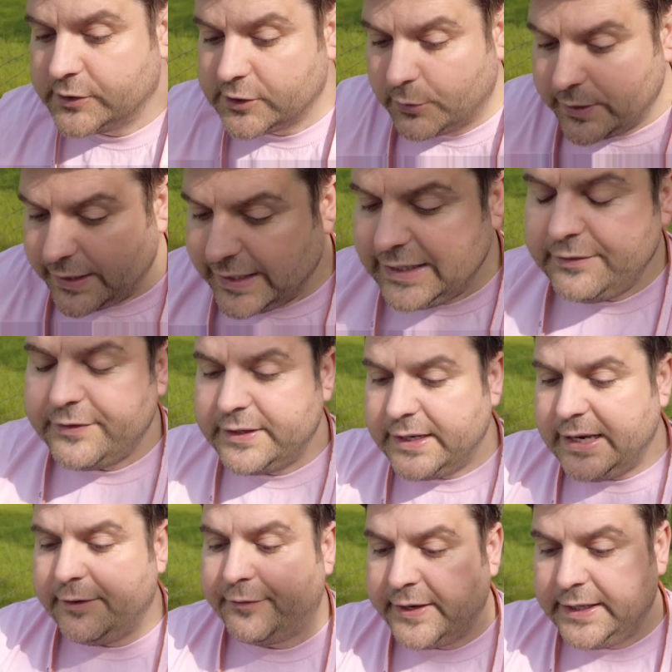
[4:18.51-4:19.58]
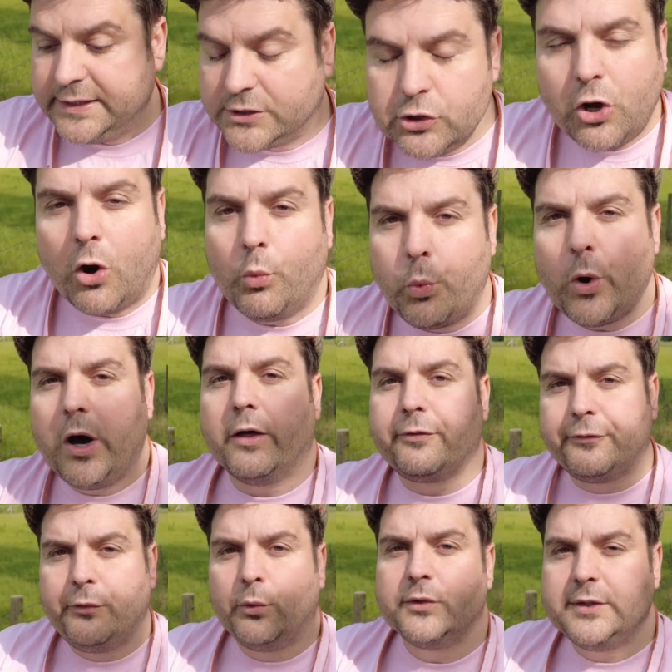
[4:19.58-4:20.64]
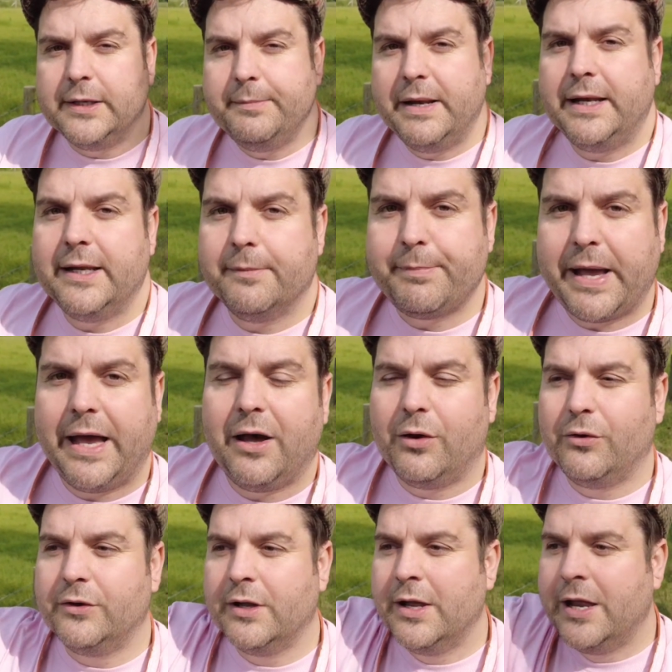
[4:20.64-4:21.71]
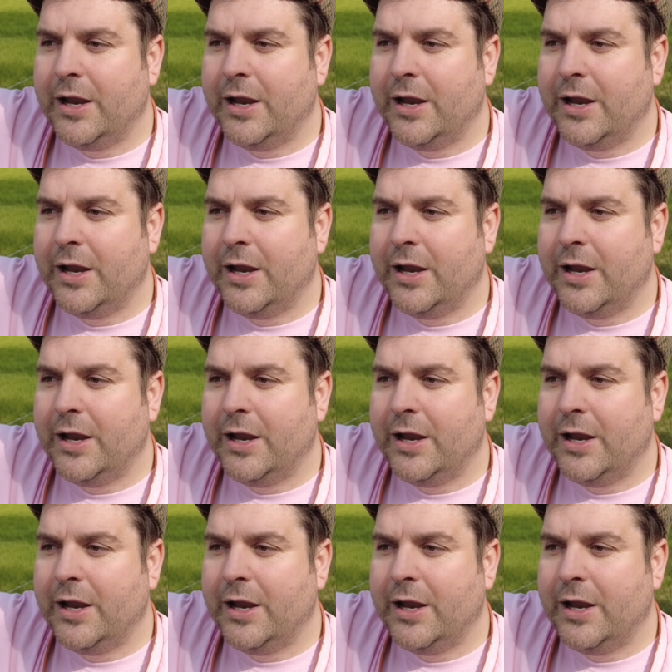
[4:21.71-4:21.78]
So even if he's not worth 40 million pound